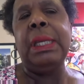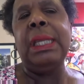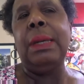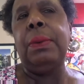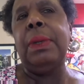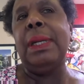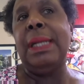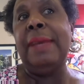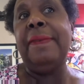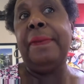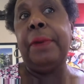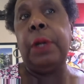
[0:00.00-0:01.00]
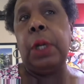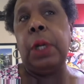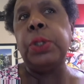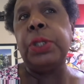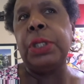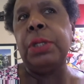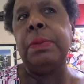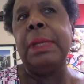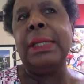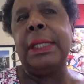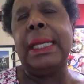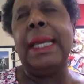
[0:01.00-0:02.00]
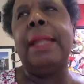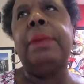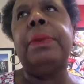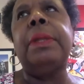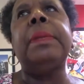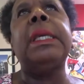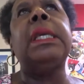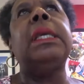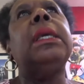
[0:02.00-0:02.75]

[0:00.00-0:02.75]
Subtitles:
that will live close to me and together with me.